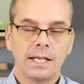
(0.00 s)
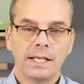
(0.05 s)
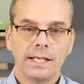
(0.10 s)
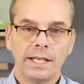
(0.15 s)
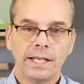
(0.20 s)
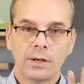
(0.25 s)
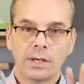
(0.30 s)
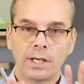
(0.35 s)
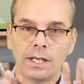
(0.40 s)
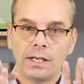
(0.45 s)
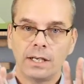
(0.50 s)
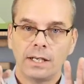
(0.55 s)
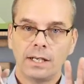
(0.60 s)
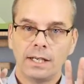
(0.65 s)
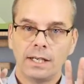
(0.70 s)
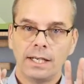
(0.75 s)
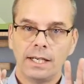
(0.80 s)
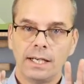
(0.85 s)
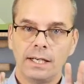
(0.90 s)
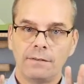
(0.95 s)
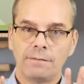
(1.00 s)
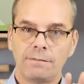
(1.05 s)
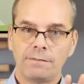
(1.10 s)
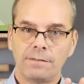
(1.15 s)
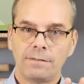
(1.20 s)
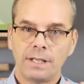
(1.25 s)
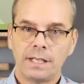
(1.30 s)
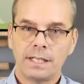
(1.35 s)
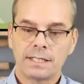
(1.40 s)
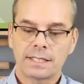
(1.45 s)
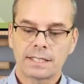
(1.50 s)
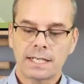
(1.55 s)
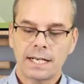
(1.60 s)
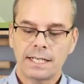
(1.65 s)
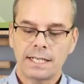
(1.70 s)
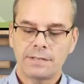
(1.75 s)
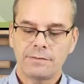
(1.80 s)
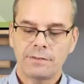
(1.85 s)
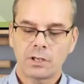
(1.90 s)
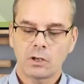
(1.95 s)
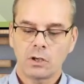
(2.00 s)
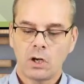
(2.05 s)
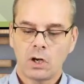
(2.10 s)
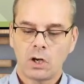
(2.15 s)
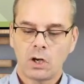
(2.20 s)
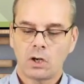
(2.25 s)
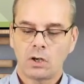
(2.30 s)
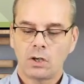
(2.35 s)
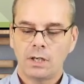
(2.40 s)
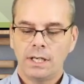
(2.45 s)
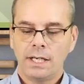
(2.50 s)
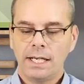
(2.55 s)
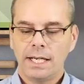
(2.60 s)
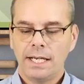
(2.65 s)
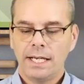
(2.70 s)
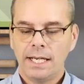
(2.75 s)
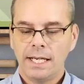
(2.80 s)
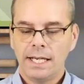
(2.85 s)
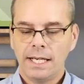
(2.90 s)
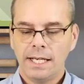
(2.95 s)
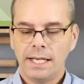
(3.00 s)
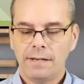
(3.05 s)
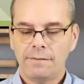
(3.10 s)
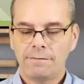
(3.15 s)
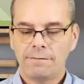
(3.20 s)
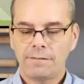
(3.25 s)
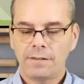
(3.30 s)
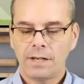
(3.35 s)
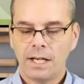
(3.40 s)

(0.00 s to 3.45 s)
Now, if in scientific law, if